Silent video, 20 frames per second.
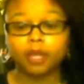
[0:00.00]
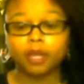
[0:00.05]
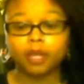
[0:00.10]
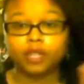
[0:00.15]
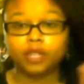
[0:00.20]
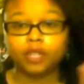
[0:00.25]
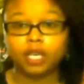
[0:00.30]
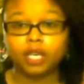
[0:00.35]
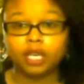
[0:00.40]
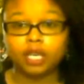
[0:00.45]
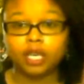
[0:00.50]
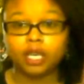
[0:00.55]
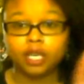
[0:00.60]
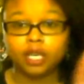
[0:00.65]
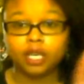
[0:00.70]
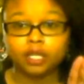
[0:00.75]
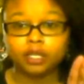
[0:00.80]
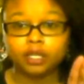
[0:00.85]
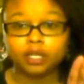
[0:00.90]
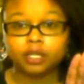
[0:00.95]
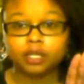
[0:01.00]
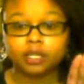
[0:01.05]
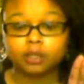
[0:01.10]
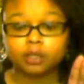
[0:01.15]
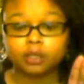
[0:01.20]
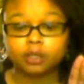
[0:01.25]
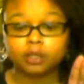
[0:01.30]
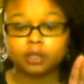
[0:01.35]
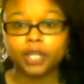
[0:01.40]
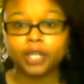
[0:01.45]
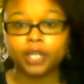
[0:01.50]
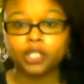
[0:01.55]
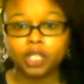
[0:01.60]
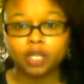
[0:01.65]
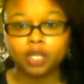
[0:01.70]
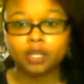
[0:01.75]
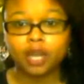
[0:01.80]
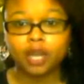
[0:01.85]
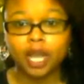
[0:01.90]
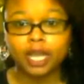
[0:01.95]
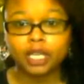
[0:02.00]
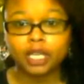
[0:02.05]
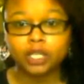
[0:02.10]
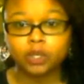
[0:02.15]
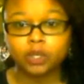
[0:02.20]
the spreadsheet that I